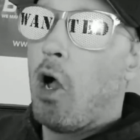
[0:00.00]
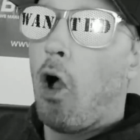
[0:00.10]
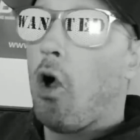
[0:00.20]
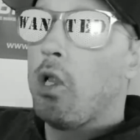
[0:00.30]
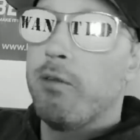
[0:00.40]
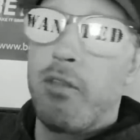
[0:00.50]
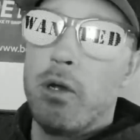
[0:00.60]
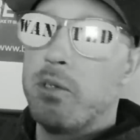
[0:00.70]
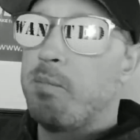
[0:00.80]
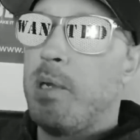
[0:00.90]
All of
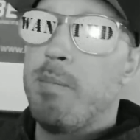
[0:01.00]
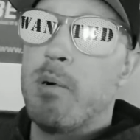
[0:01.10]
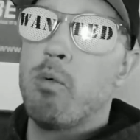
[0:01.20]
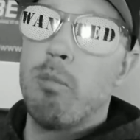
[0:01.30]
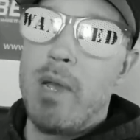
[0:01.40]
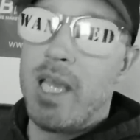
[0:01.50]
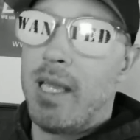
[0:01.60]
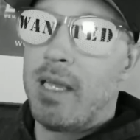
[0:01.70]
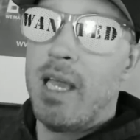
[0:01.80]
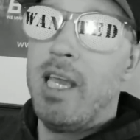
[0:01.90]
those people were
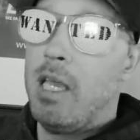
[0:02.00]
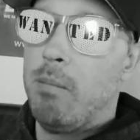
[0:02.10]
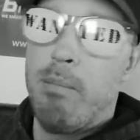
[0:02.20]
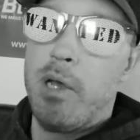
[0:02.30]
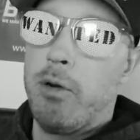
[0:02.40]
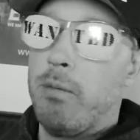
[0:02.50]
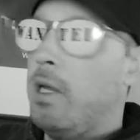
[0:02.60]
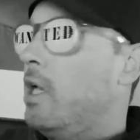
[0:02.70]
making him better.